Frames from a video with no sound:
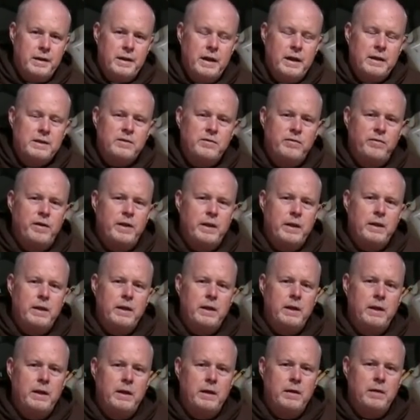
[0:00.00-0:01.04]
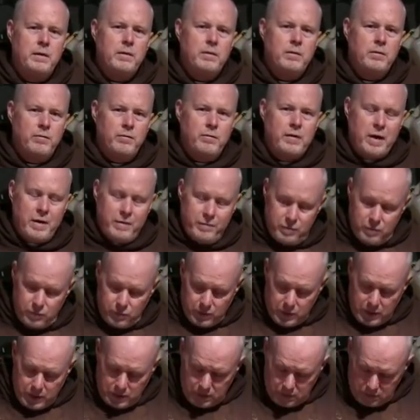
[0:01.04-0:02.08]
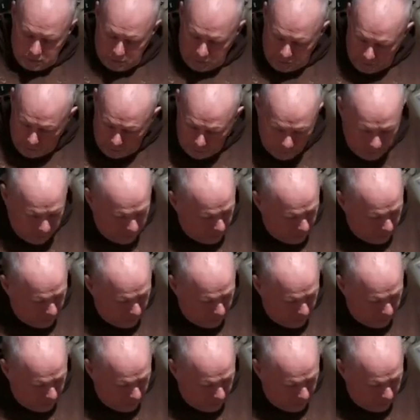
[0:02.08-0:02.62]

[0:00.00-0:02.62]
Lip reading: test fit the 5.3. We're